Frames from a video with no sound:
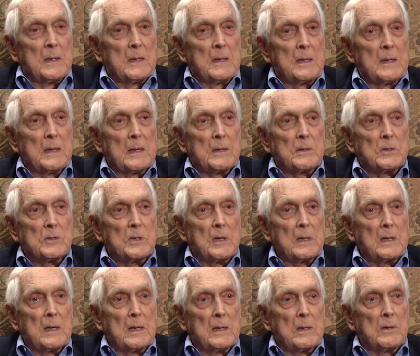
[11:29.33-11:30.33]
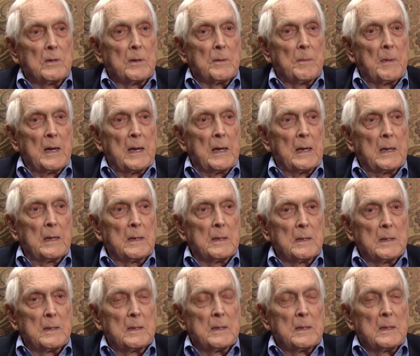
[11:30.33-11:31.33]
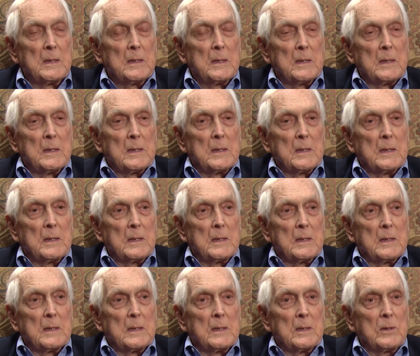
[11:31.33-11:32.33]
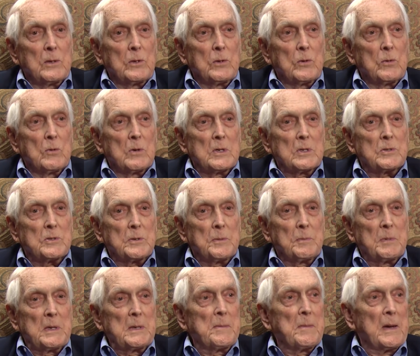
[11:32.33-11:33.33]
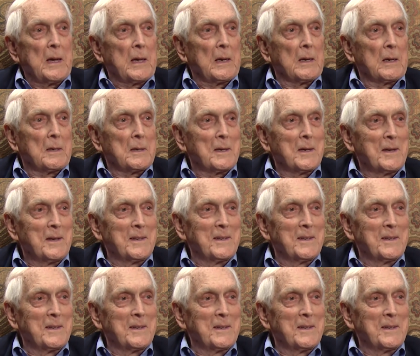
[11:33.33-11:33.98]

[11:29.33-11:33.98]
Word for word: Now to say that to a man who wants to be manly,